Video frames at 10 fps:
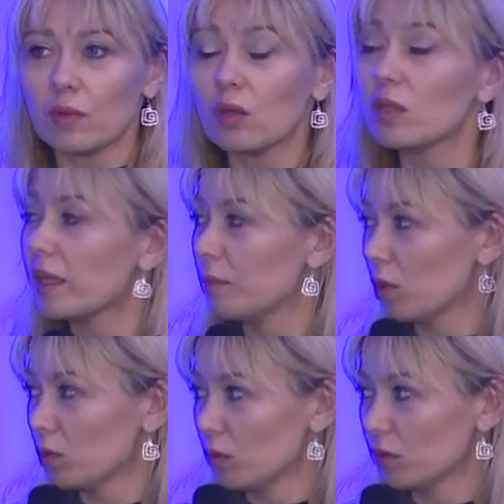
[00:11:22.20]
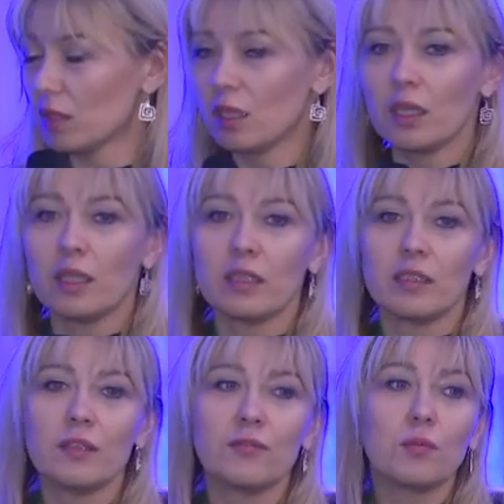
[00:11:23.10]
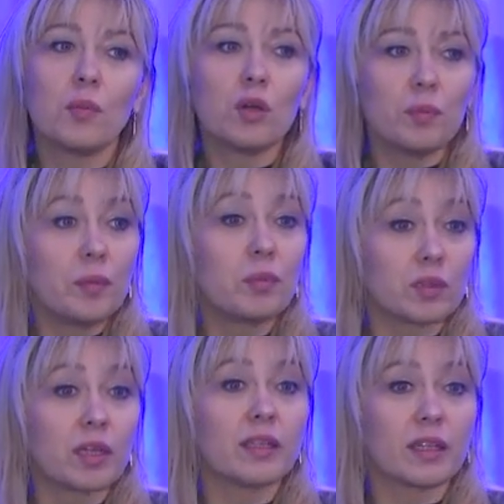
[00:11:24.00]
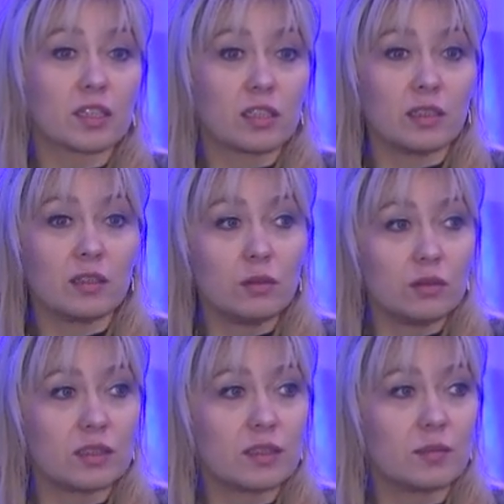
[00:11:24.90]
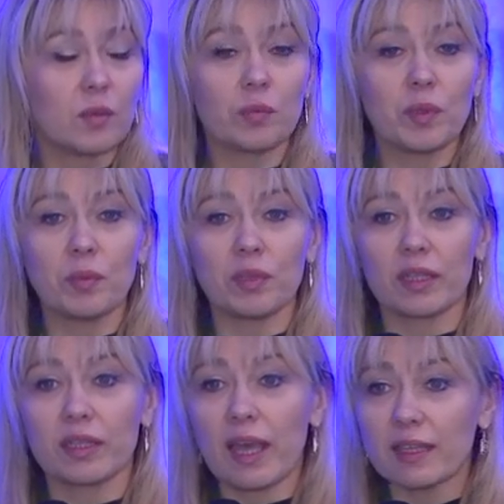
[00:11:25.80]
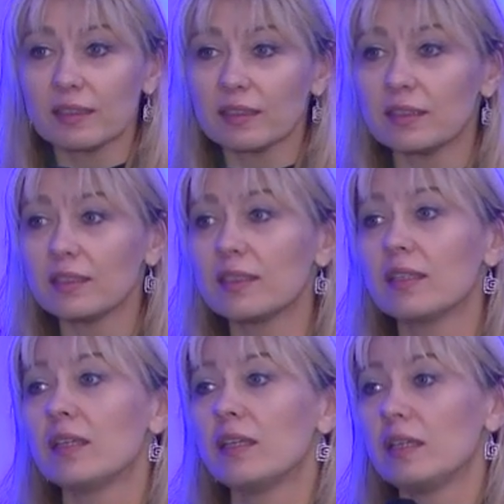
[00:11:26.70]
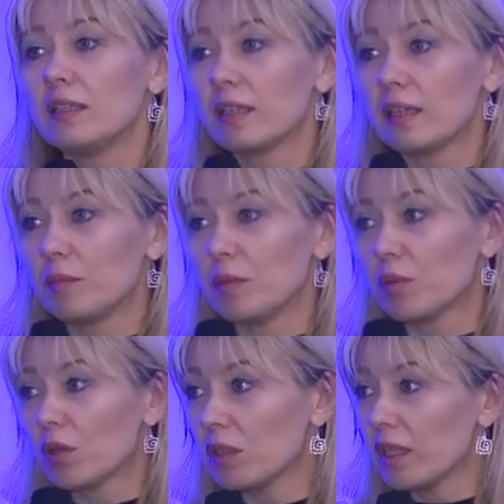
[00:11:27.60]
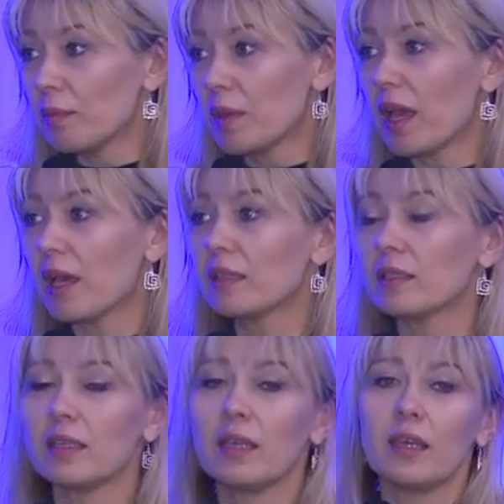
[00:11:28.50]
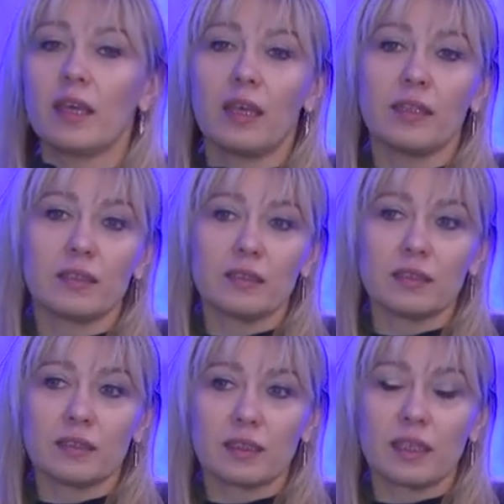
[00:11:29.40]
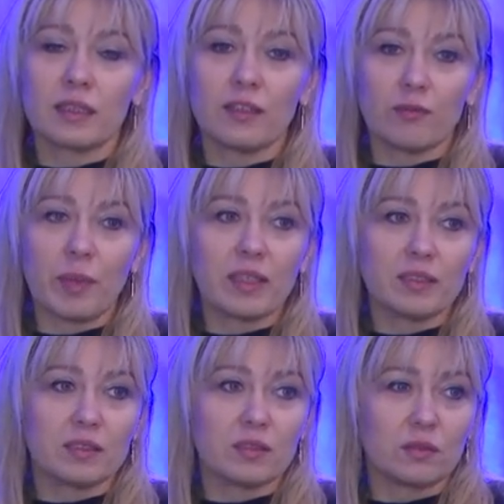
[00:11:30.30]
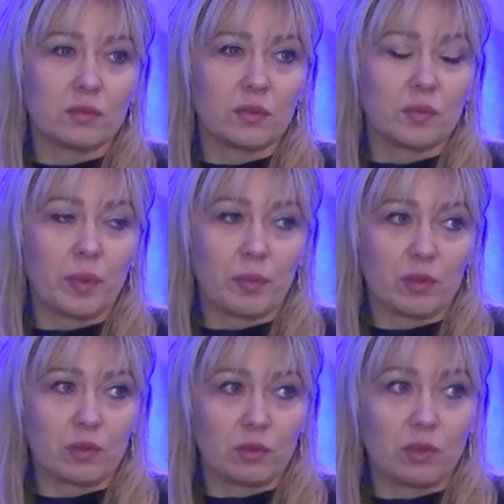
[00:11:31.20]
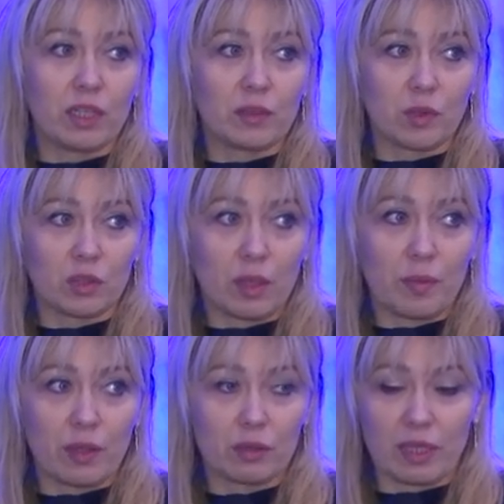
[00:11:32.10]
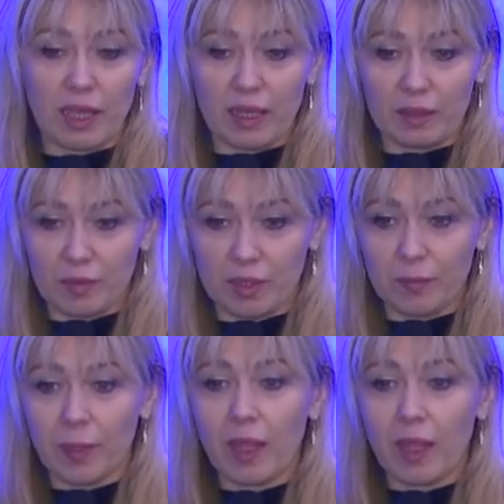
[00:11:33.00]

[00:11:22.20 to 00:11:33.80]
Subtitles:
online modules. Therefore, more people can actually use it, more people can access it, it can be broadly applied and can give basis to people to learn more about academy.